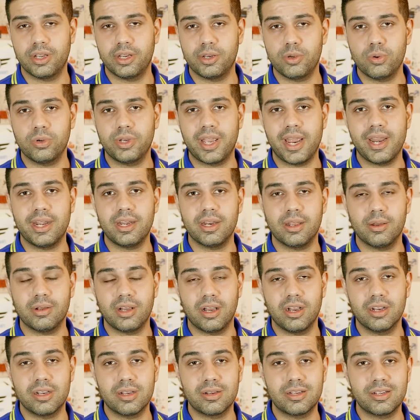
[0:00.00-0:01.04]
You get
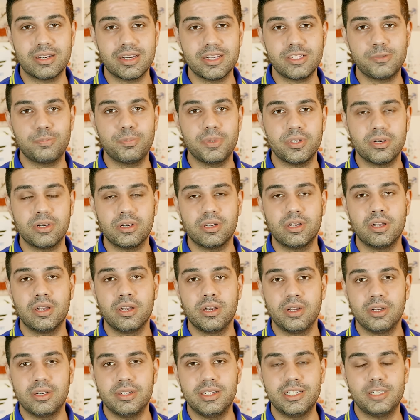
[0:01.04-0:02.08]
a crisper
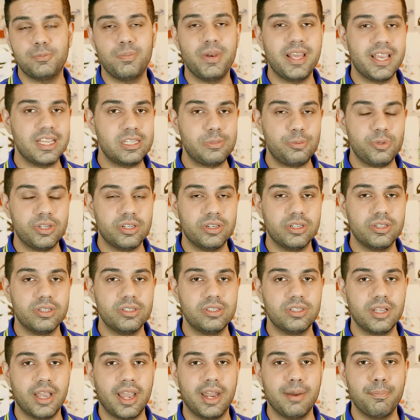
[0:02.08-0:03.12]
display
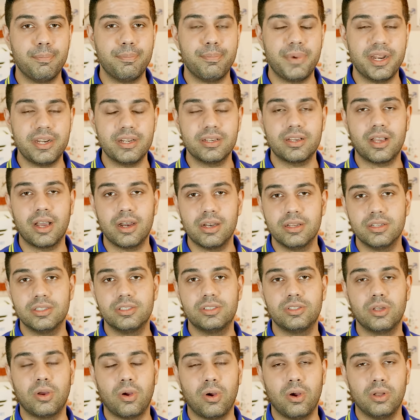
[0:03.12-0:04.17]
experience and better
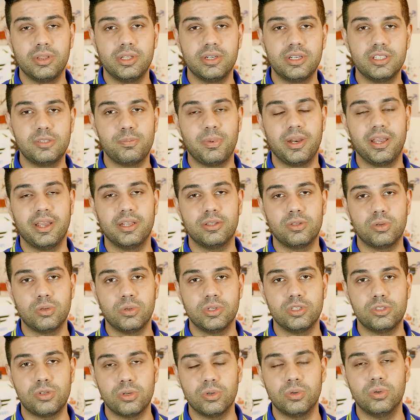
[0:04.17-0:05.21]
colors on the display through
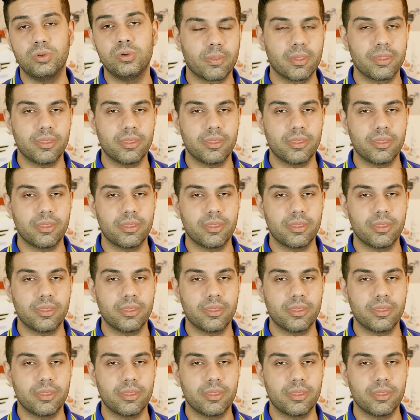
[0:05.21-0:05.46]
and through.